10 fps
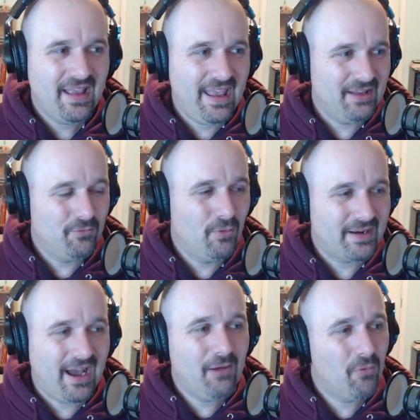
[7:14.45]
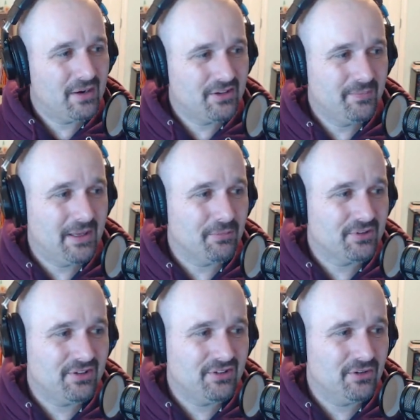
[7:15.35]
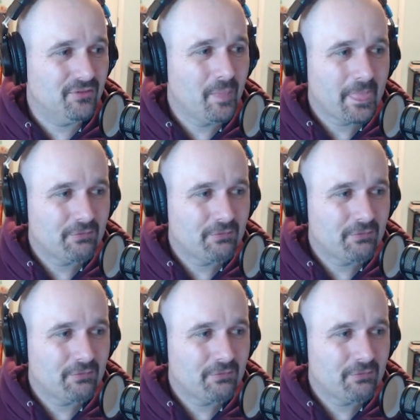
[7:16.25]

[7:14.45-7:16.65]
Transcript: And what I wanted to be able to do